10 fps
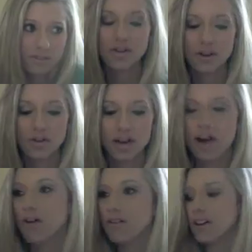so yeah.
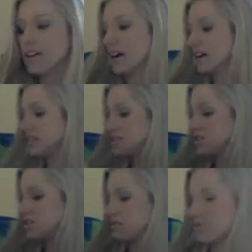Oh, and I got these
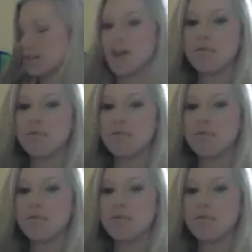shoes. I'm